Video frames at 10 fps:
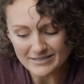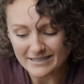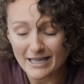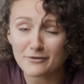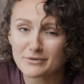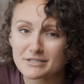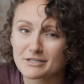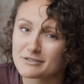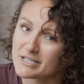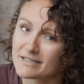There's a lot of
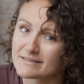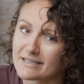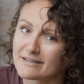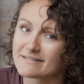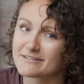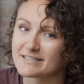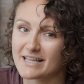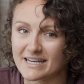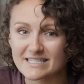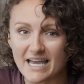research out there. There's a
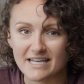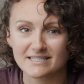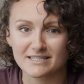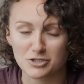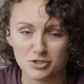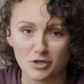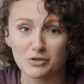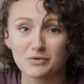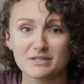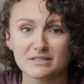lot of tests that show
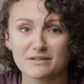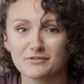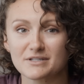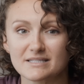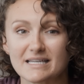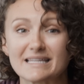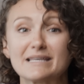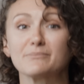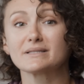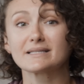you the difference
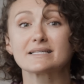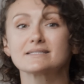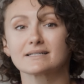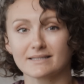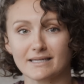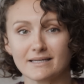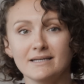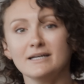in them ballistically.